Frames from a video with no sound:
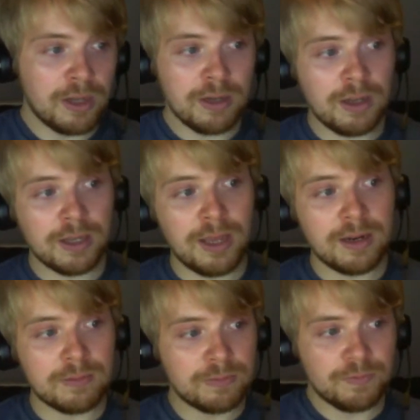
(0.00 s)
And
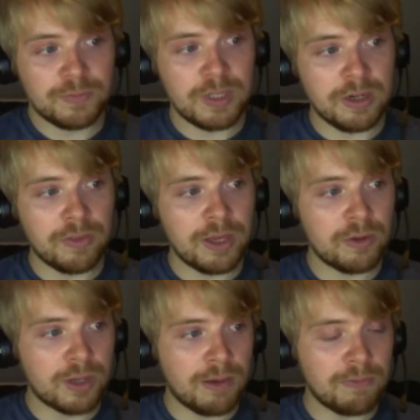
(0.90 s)
again, you know they
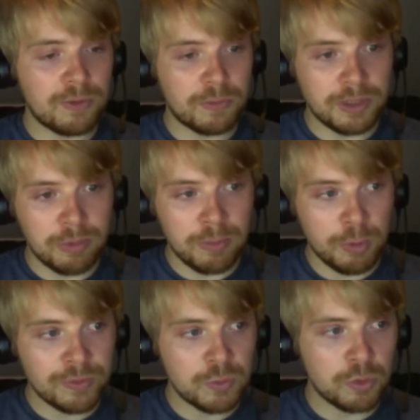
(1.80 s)
could comfortably be
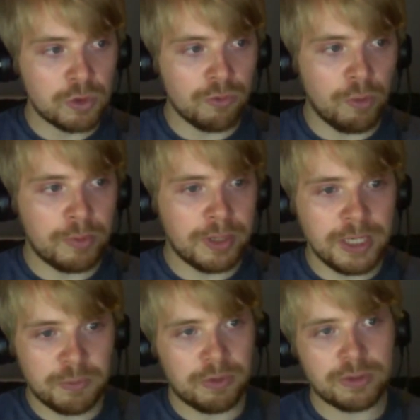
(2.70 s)
moving towards Europa
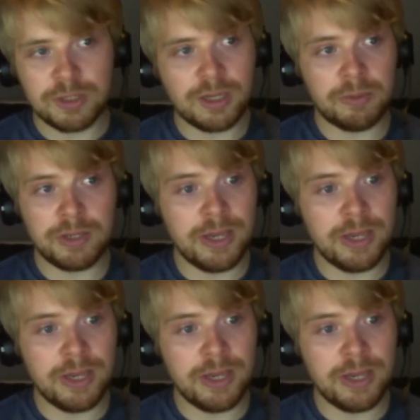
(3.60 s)
League spots in a couple of